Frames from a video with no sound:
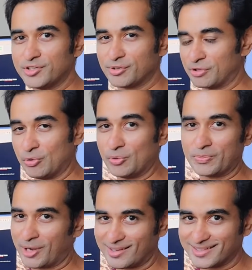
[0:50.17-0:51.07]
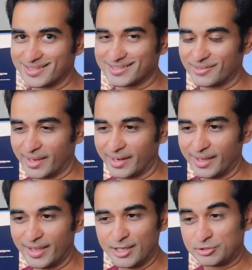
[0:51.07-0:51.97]
of the whole process, right?
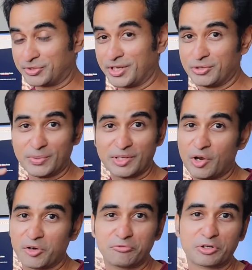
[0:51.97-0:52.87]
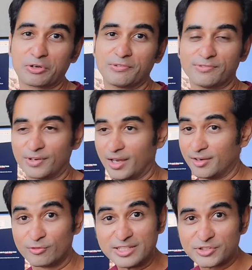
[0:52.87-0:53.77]
So they're doing the hard work of
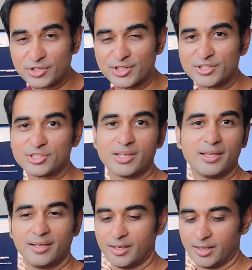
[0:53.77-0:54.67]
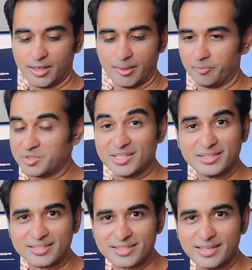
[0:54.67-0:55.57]
research,
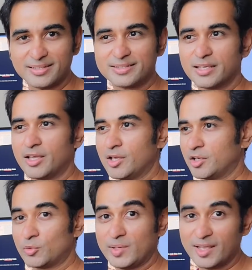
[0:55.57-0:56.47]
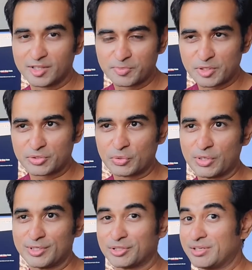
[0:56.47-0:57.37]
synthesis, creating the
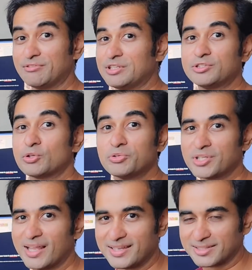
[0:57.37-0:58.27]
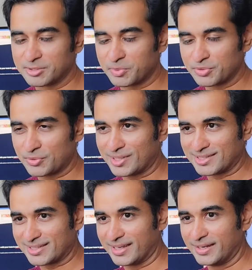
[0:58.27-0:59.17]
personas, or even socializing the personas at
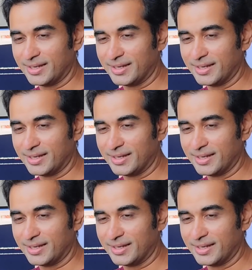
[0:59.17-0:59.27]
the end.